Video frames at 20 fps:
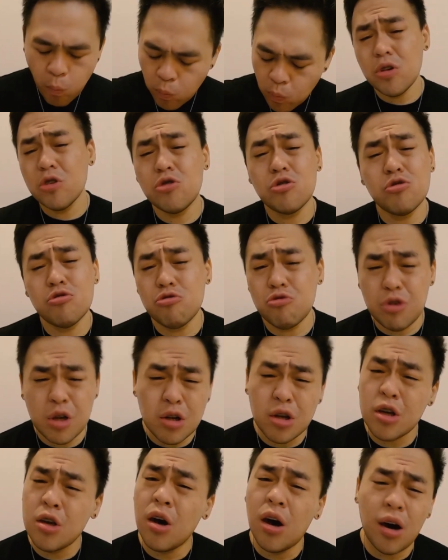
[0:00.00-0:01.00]
It's
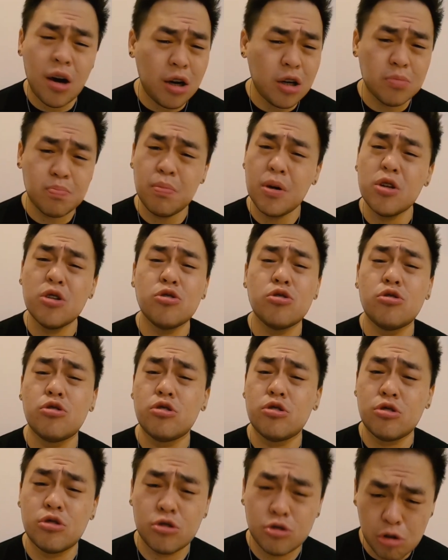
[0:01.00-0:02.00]
really hot, but it's
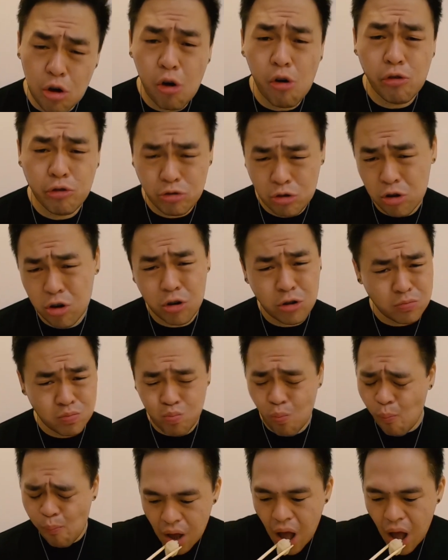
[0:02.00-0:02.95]
so good.